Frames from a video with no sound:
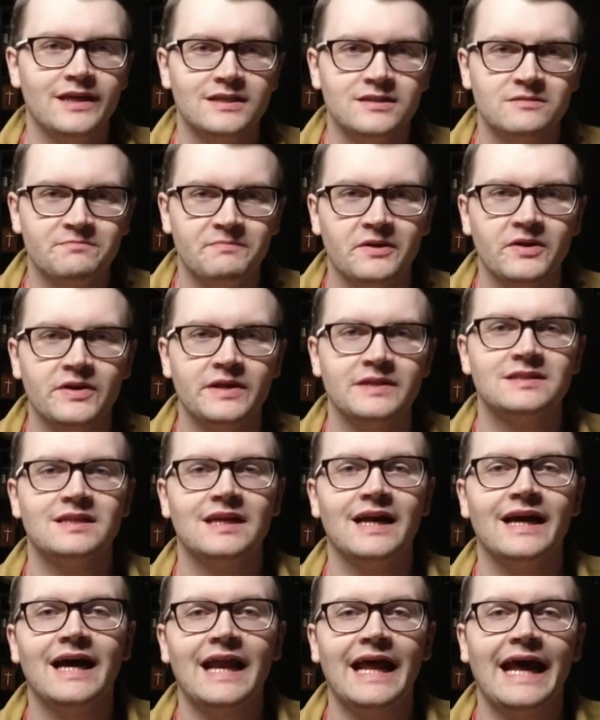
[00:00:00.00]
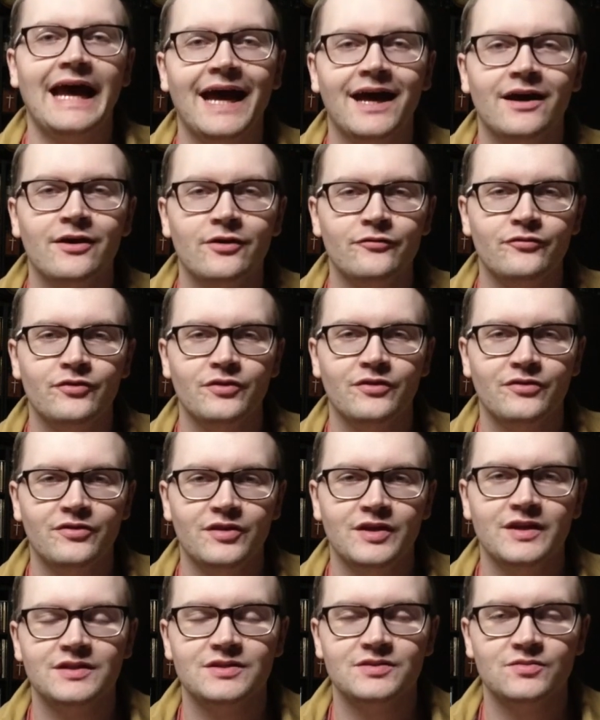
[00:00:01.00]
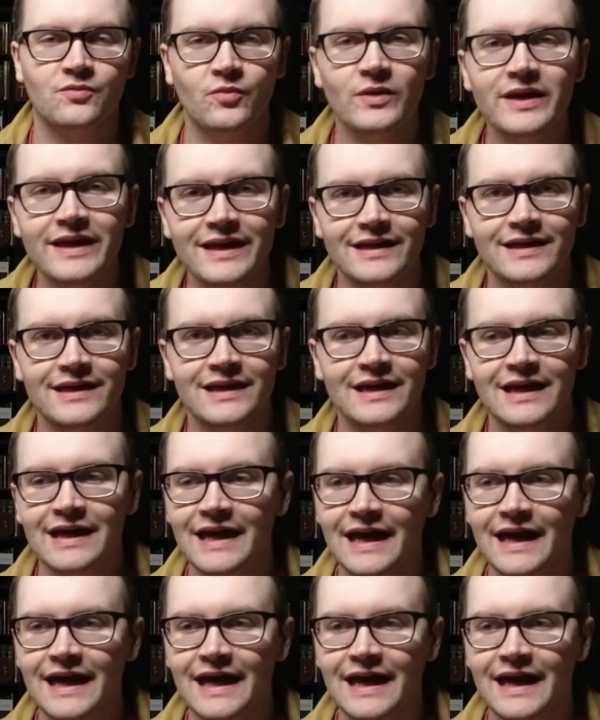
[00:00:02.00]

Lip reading: experience that I got to have this week.